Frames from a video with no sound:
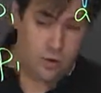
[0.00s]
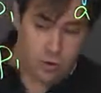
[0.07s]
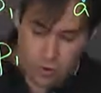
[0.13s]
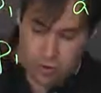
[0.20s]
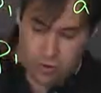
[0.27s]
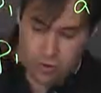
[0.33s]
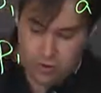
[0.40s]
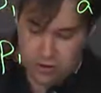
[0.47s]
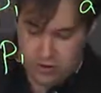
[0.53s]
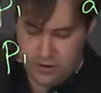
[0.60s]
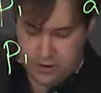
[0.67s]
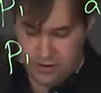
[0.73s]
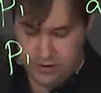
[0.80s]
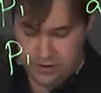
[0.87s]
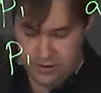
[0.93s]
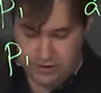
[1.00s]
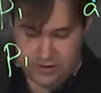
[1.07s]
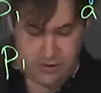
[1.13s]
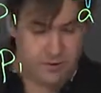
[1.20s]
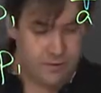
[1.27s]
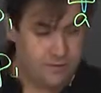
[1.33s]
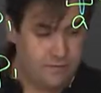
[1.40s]
Or
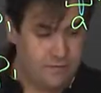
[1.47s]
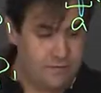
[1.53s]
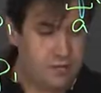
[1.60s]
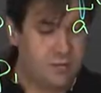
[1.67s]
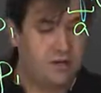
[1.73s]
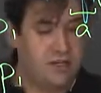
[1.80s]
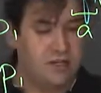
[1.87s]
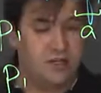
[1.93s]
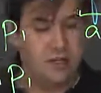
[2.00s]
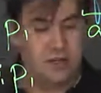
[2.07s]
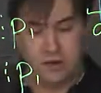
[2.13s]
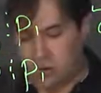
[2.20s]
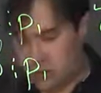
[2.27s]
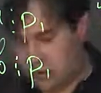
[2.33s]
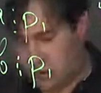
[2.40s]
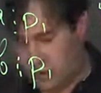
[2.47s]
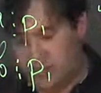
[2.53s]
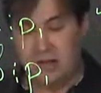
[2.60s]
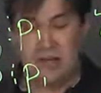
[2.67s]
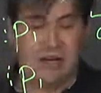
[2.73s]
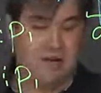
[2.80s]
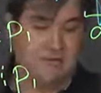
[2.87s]
from here
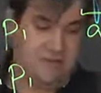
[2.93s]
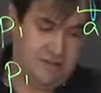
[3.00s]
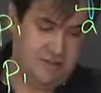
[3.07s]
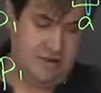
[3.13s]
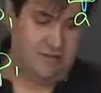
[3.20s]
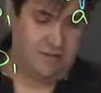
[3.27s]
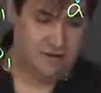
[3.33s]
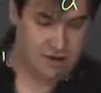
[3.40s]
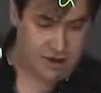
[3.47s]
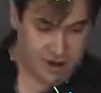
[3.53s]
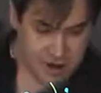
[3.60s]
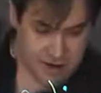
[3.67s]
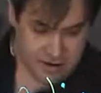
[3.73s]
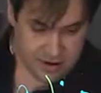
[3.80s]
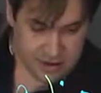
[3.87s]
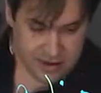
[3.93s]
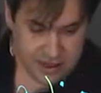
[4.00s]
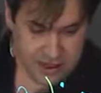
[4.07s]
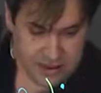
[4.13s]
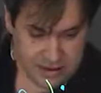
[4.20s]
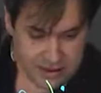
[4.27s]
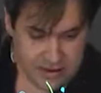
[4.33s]
we'll have several other
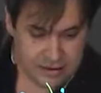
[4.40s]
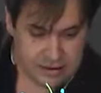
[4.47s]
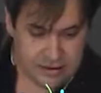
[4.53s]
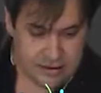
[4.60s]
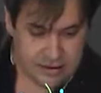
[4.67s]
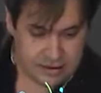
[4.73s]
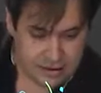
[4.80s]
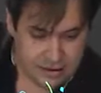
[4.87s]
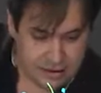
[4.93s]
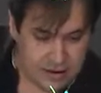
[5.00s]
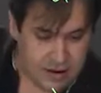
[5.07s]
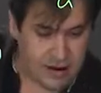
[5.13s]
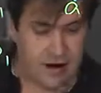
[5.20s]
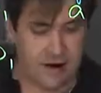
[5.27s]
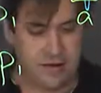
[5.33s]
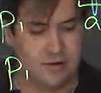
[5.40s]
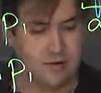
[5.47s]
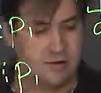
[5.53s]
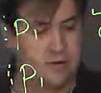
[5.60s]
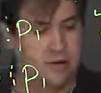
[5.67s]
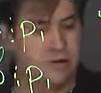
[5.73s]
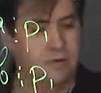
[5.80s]
cases,
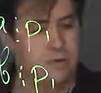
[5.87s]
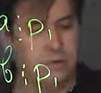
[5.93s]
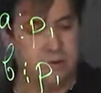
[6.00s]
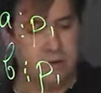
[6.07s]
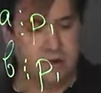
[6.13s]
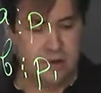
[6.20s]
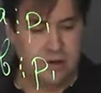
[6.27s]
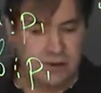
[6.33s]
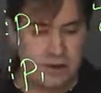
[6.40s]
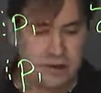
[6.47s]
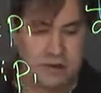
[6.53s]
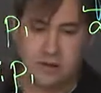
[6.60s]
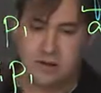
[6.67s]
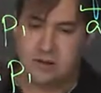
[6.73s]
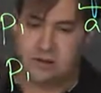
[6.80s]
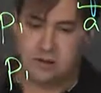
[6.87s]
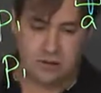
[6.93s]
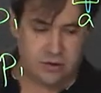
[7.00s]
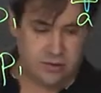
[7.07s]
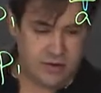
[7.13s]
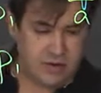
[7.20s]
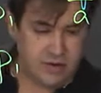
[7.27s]
either
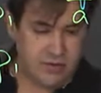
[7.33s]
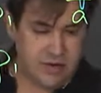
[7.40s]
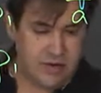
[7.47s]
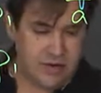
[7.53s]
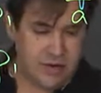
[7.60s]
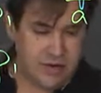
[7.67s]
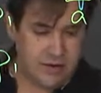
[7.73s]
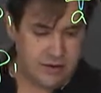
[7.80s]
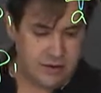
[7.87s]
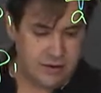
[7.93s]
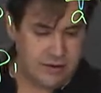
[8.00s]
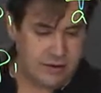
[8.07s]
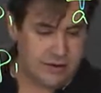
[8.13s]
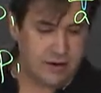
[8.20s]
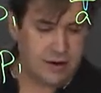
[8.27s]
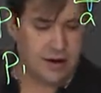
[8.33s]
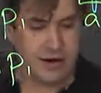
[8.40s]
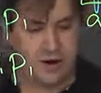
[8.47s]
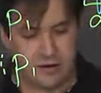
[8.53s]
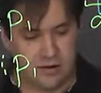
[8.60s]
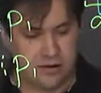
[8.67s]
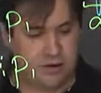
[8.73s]
Q3,
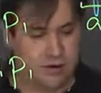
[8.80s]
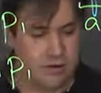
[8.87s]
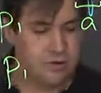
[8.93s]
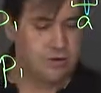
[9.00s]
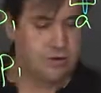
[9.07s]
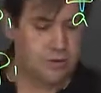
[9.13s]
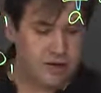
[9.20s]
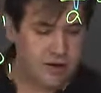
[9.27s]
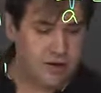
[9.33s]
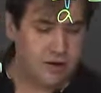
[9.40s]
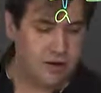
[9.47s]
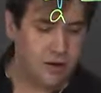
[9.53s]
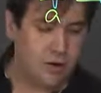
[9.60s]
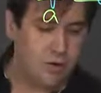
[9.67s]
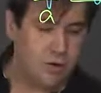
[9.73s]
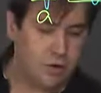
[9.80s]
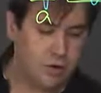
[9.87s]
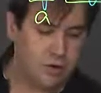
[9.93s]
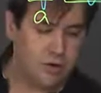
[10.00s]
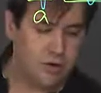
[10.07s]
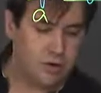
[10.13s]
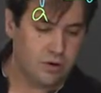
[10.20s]
either Q3
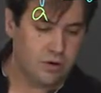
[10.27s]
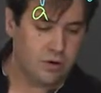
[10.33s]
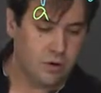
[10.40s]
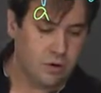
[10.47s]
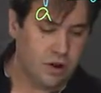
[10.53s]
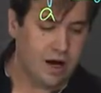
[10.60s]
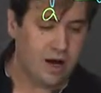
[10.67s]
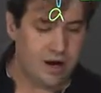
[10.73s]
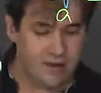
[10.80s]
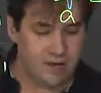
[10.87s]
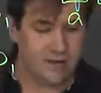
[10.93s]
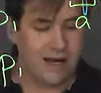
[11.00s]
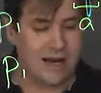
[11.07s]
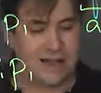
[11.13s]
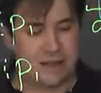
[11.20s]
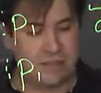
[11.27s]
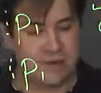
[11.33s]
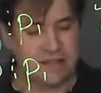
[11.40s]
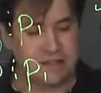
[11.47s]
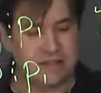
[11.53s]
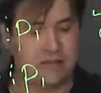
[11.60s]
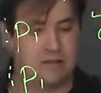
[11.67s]
or all other
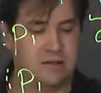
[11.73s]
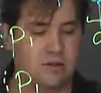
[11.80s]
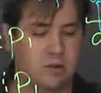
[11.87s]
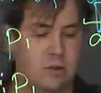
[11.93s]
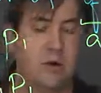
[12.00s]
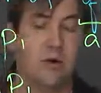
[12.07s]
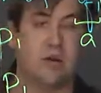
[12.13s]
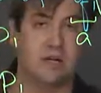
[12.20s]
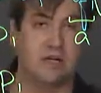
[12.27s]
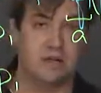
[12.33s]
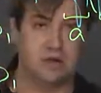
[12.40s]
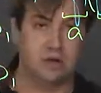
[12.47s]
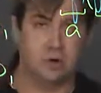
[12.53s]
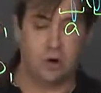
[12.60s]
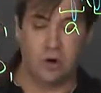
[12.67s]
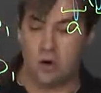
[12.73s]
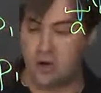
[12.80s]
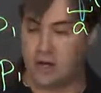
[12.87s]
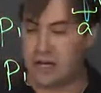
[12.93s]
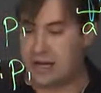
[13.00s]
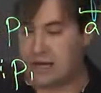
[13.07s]
elements, and so on and so on.